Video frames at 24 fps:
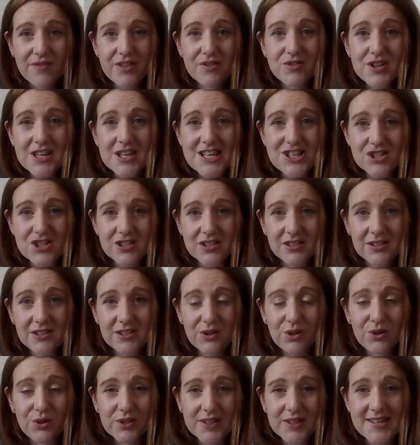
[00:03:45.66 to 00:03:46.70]
the
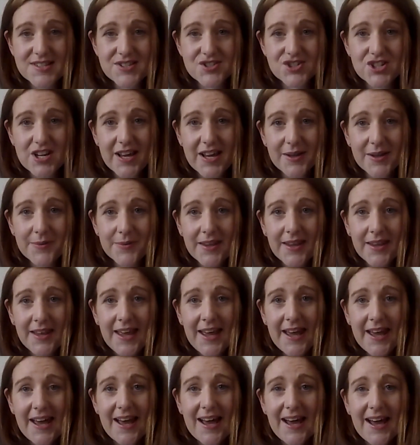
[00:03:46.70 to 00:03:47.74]
regional orchestra
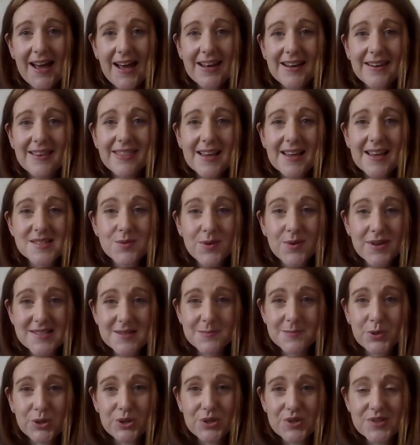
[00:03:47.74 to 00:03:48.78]
and that's quite
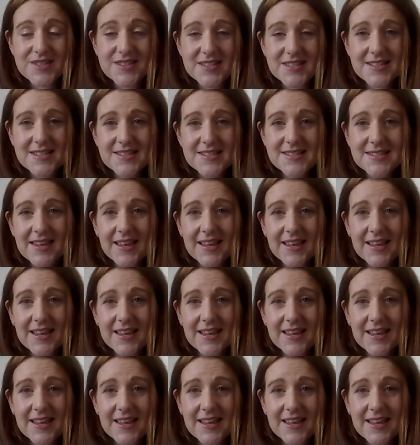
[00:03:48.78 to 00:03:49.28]
important.